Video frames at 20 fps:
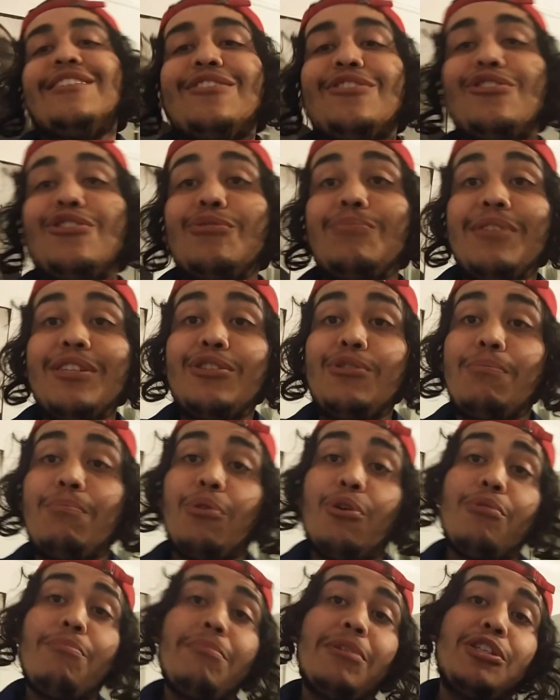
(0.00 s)
YouTube, it's your
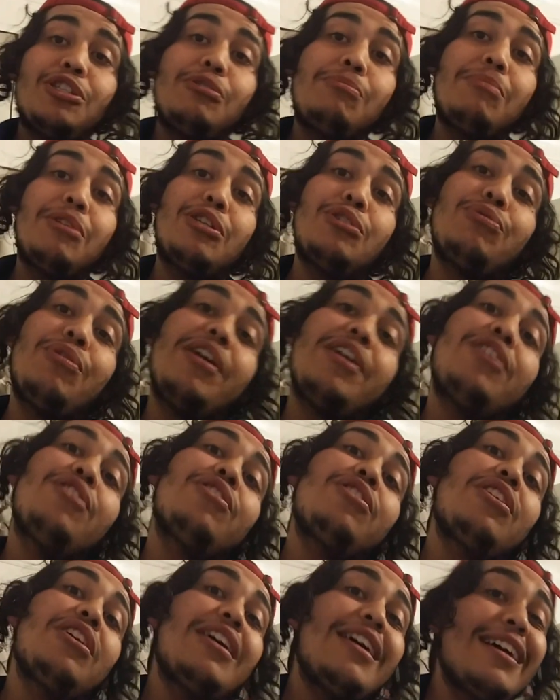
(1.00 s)
boy Munchie Munch right
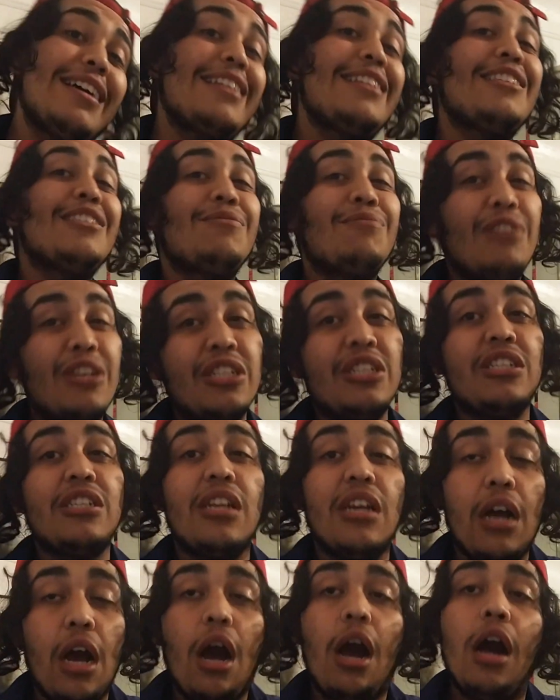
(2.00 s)
here, the ugliest, freshest
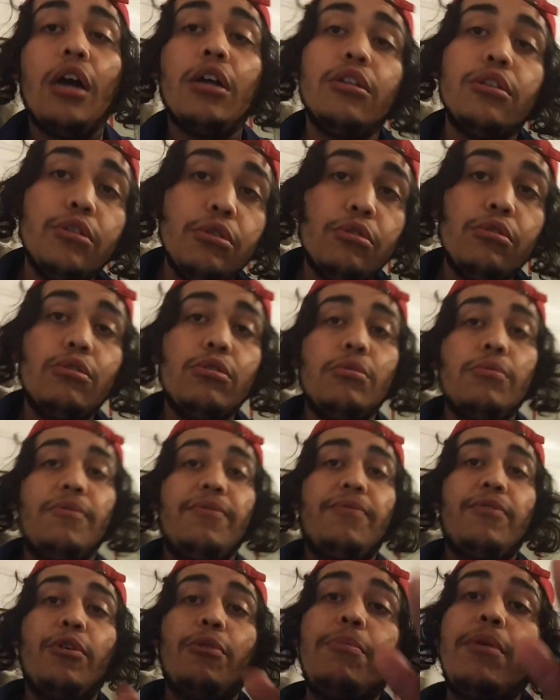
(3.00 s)
nigga on YouTube, you
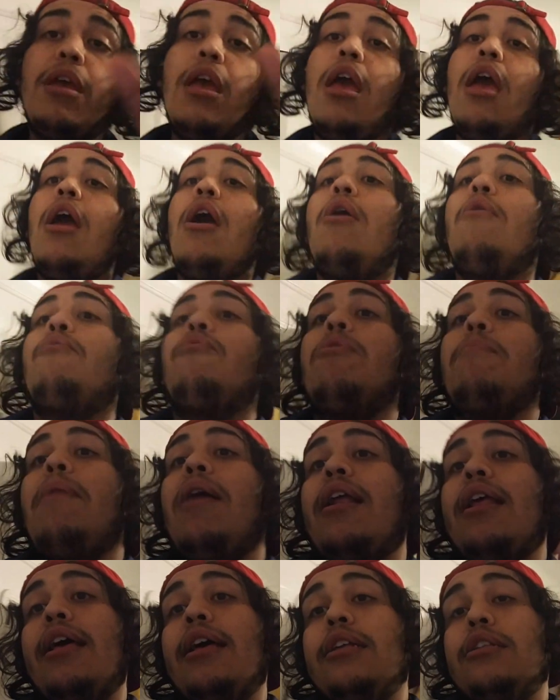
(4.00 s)
feel me? We
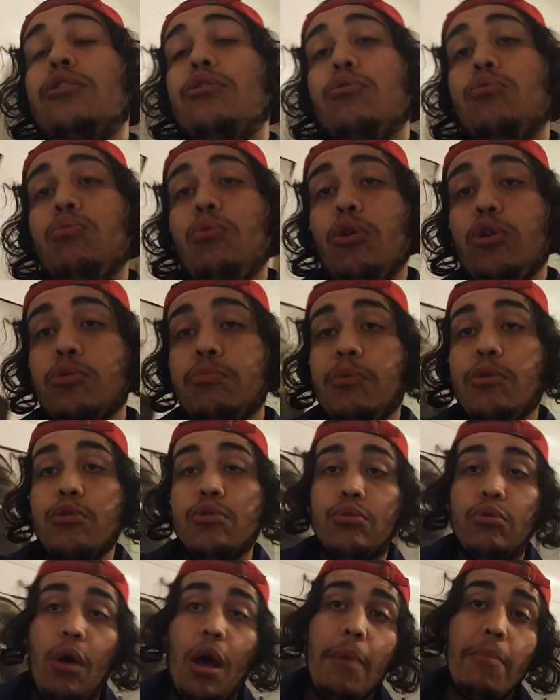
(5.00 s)
about to head to the Rose Bowl
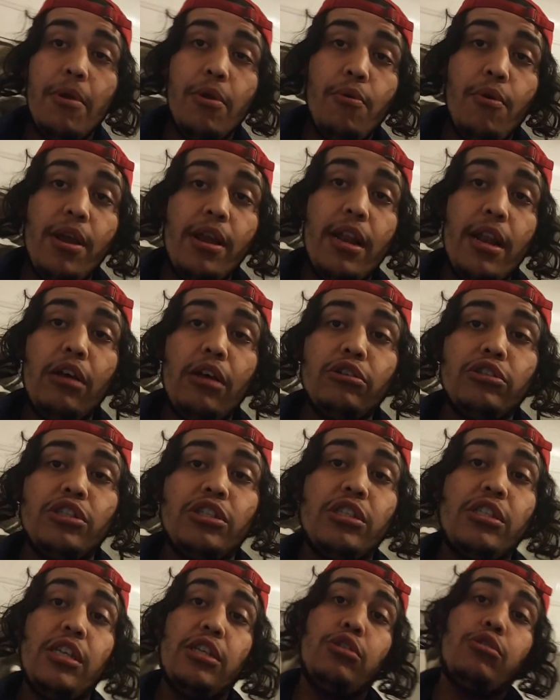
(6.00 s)
swap meet right now,
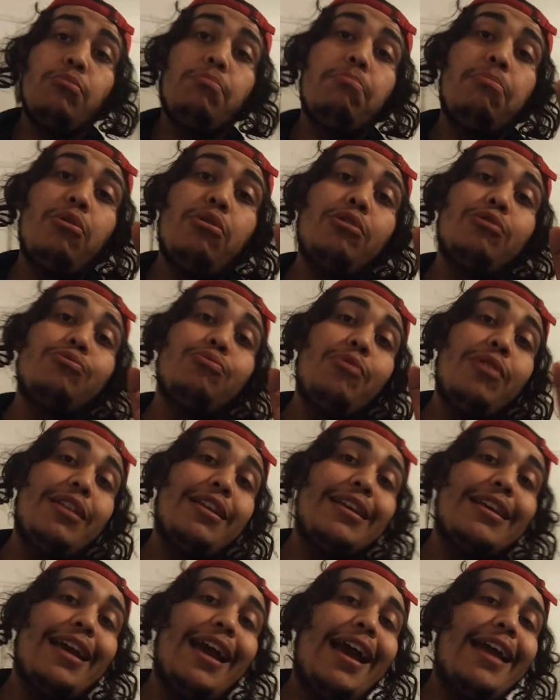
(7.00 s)
just that your boy is
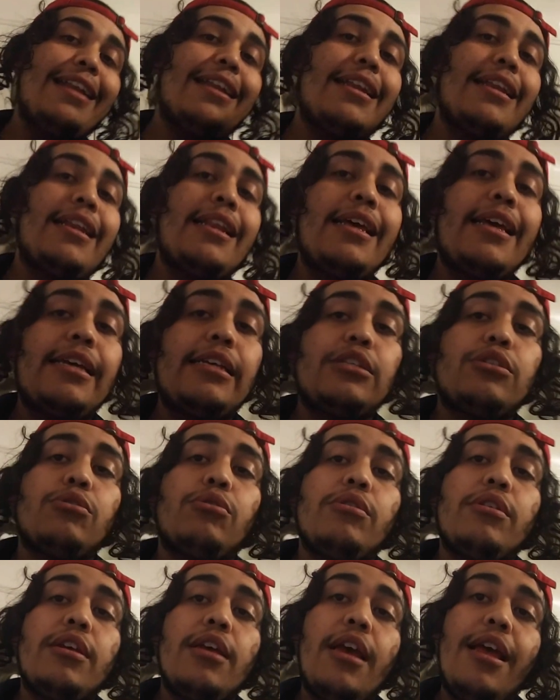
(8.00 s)
running kind of late,
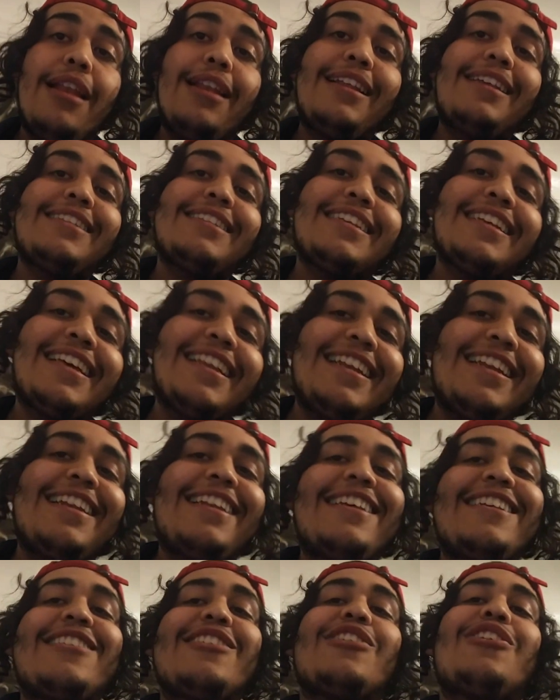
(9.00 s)
so yeah, let's get it,
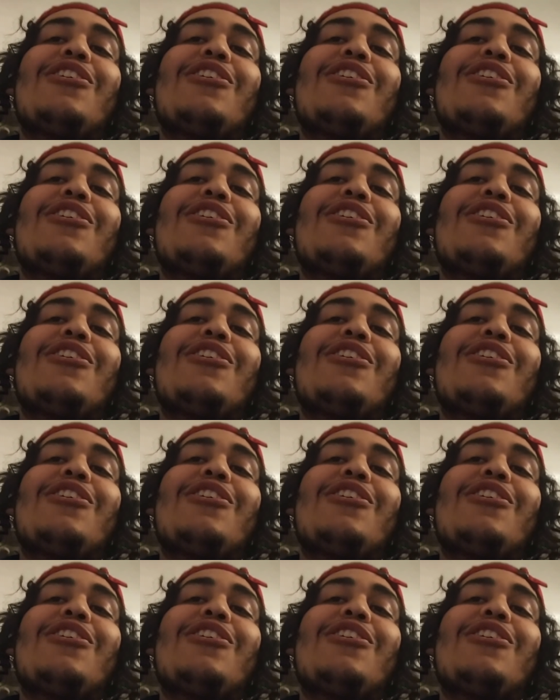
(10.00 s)
let's